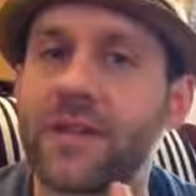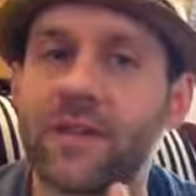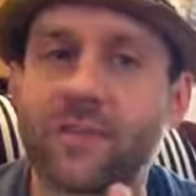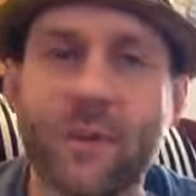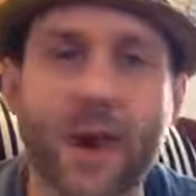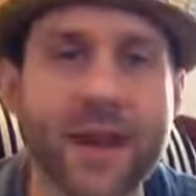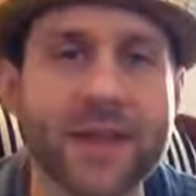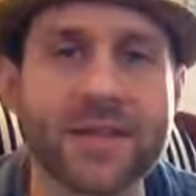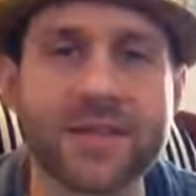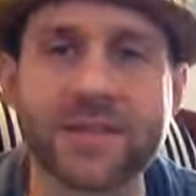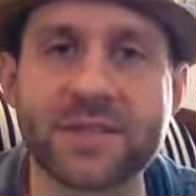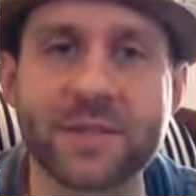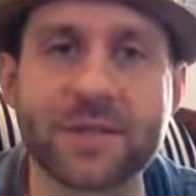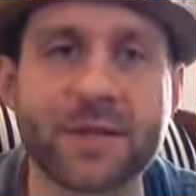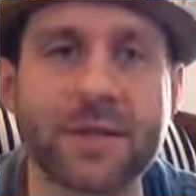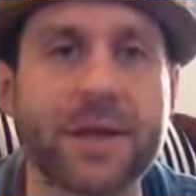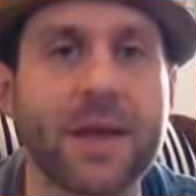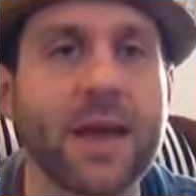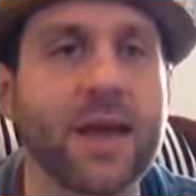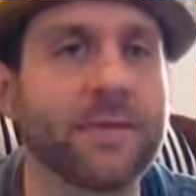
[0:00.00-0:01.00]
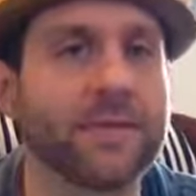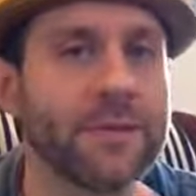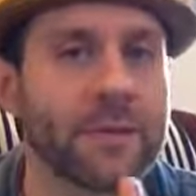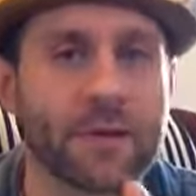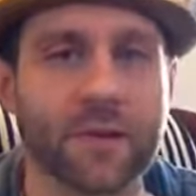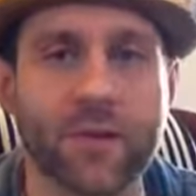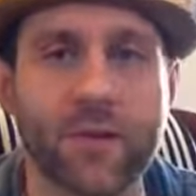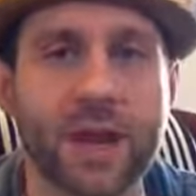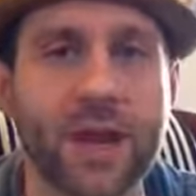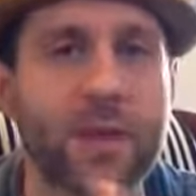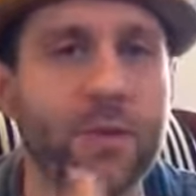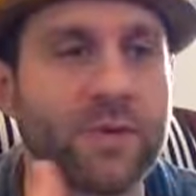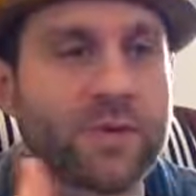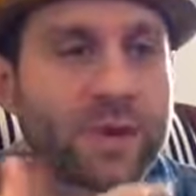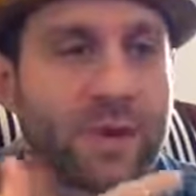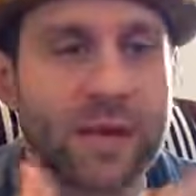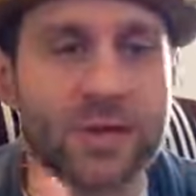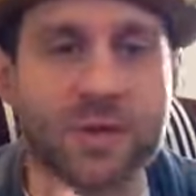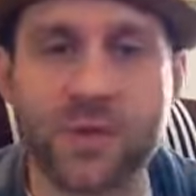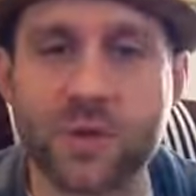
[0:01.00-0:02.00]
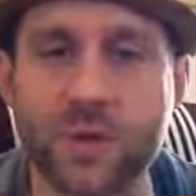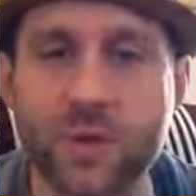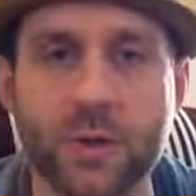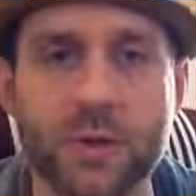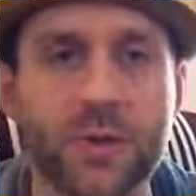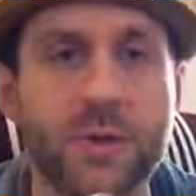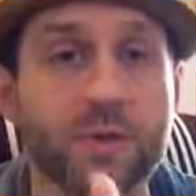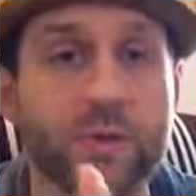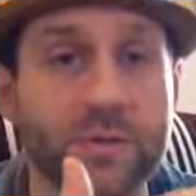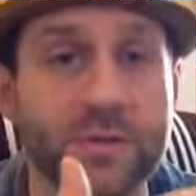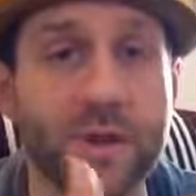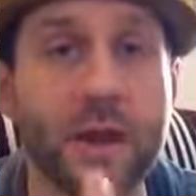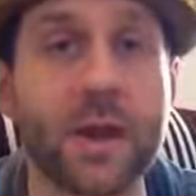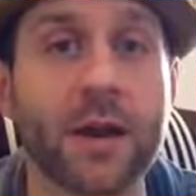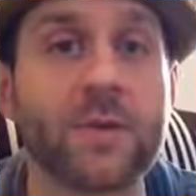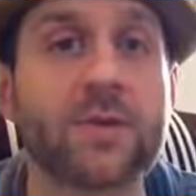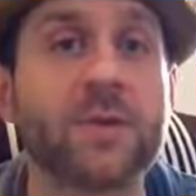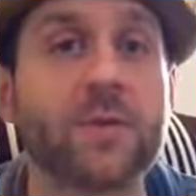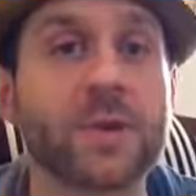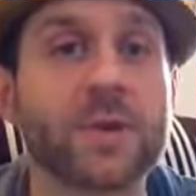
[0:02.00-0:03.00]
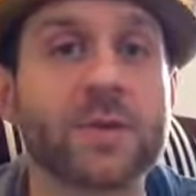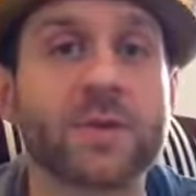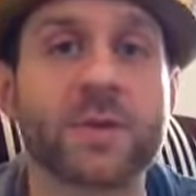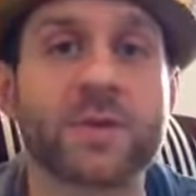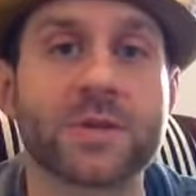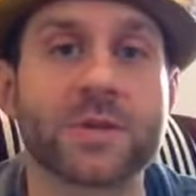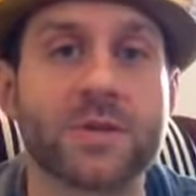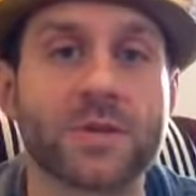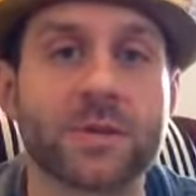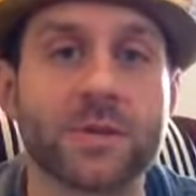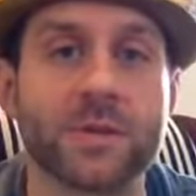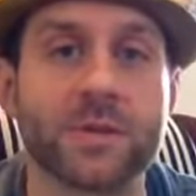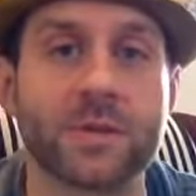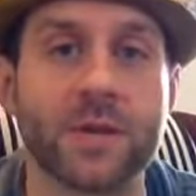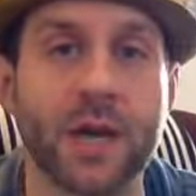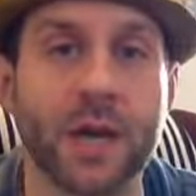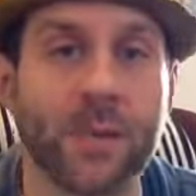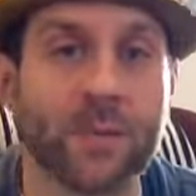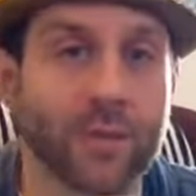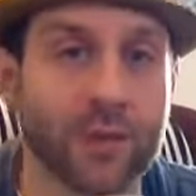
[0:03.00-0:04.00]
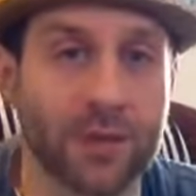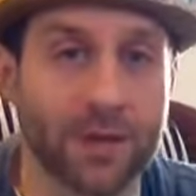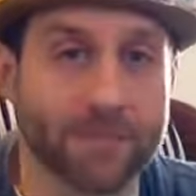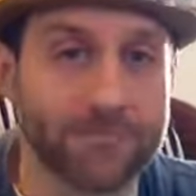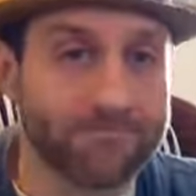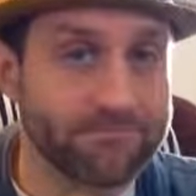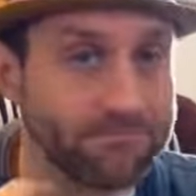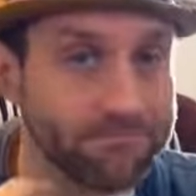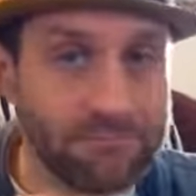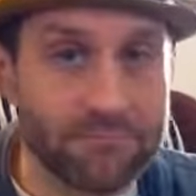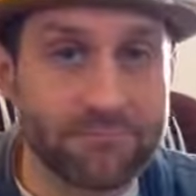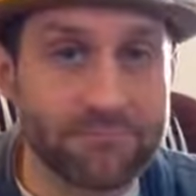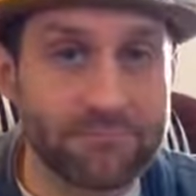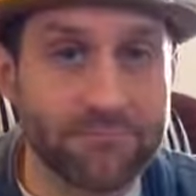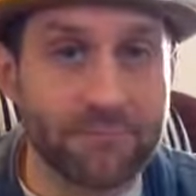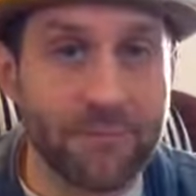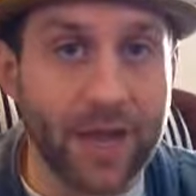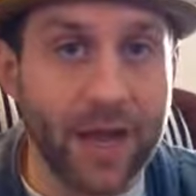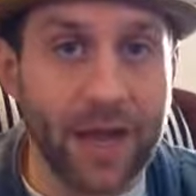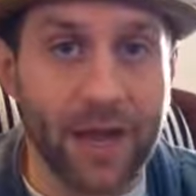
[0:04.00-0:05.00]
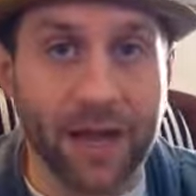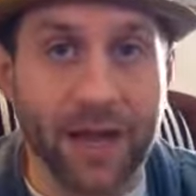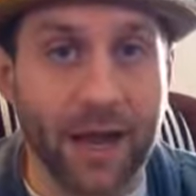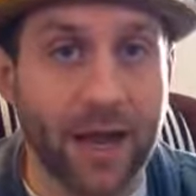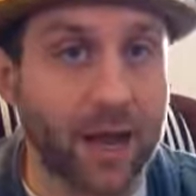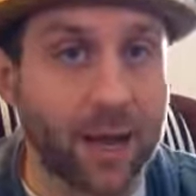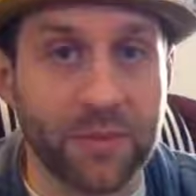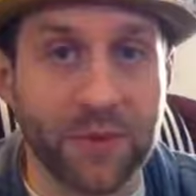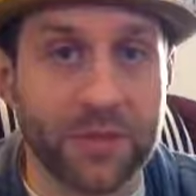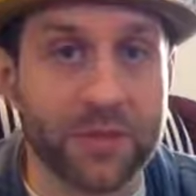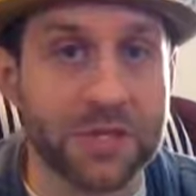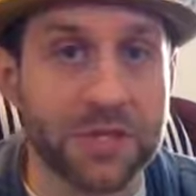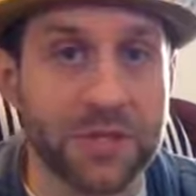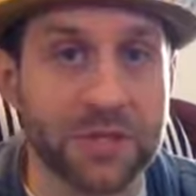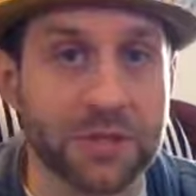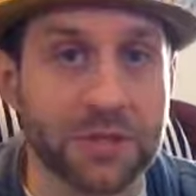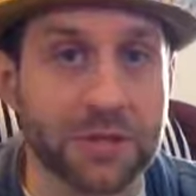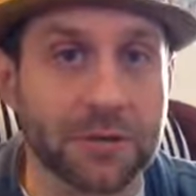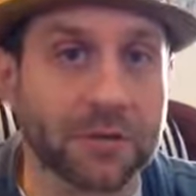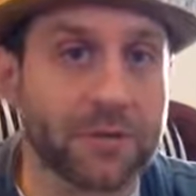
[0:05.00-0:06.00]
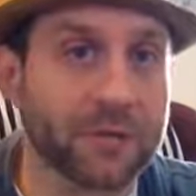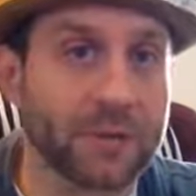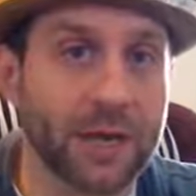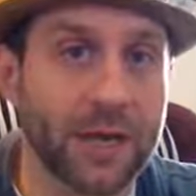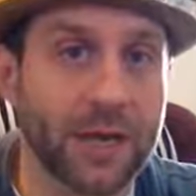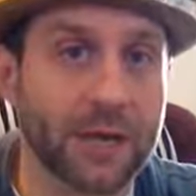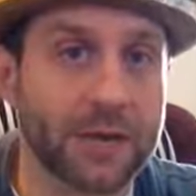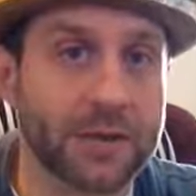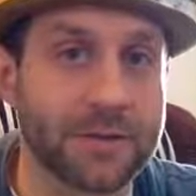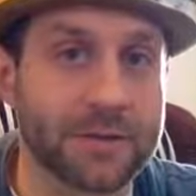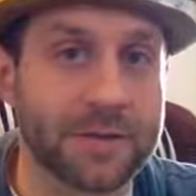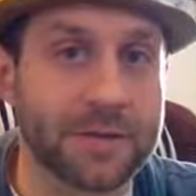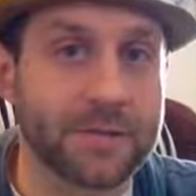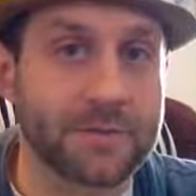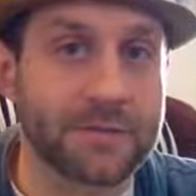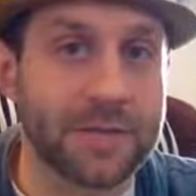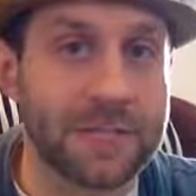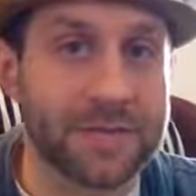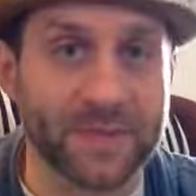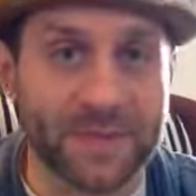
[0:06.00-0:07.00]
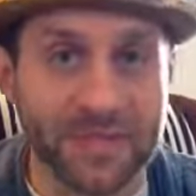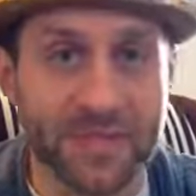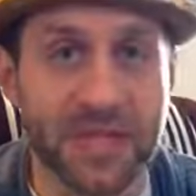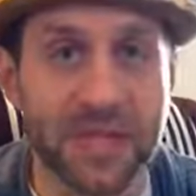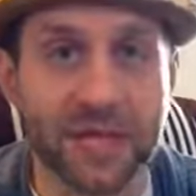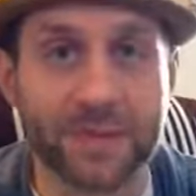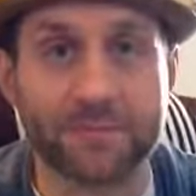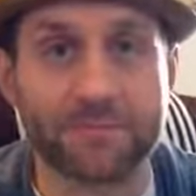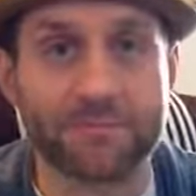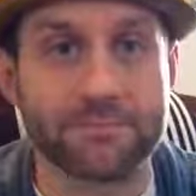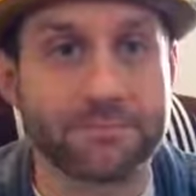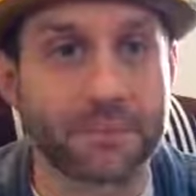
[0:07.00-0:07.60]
Writing Center. They're great. We've got tutors. We've got other resources too, but I'm your teacher, and it's my job.